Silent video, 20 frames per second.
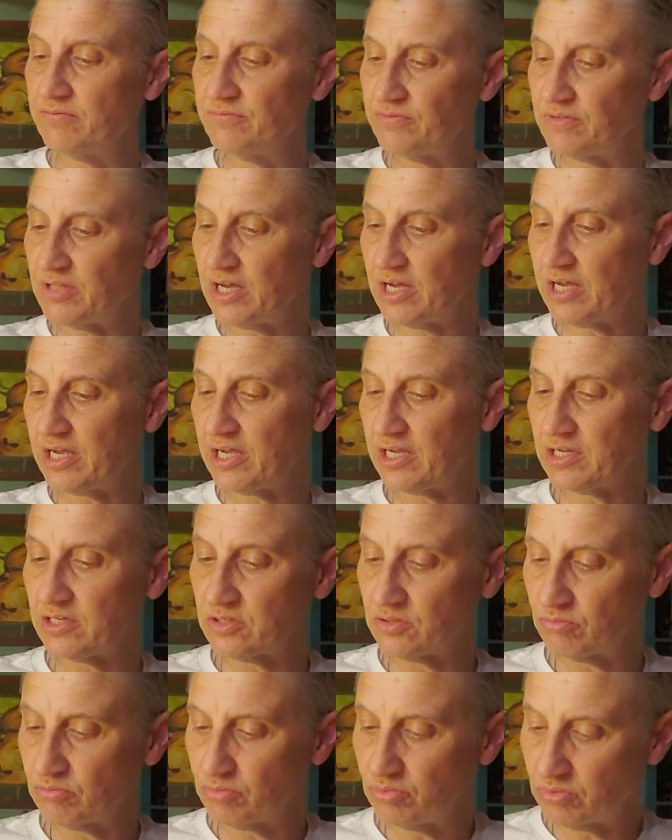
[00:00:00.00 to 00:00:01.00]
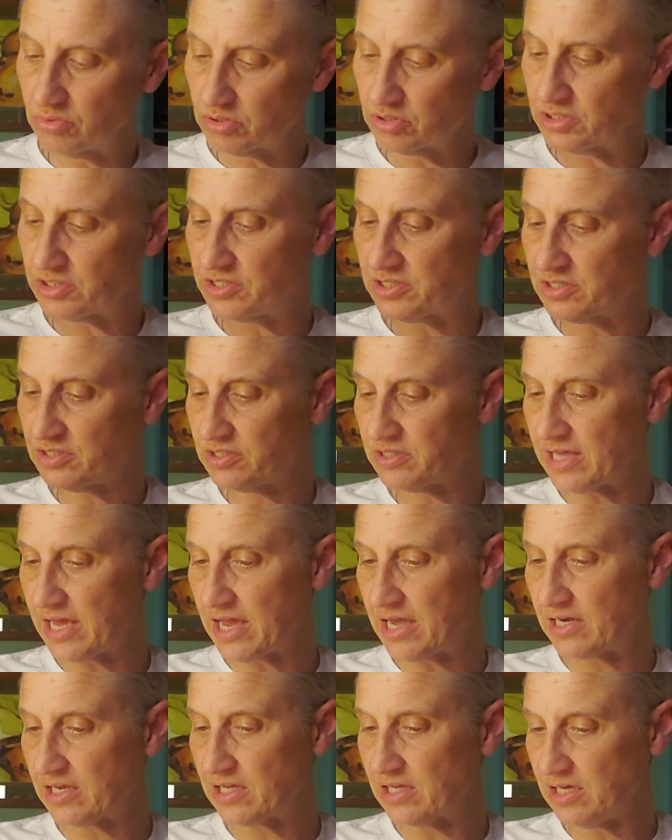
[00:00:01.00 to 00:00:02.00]
flying towards
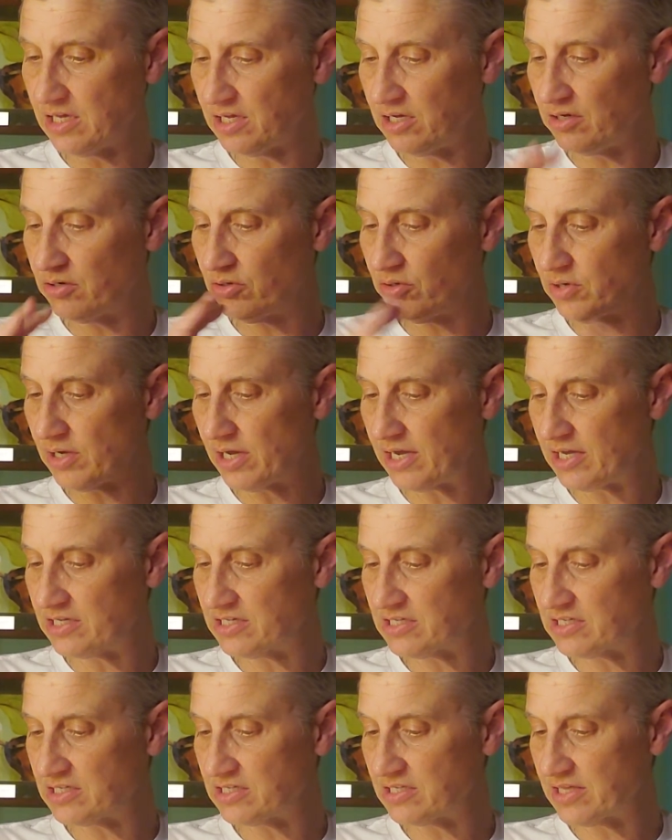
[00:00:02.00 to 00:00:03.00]
that king who has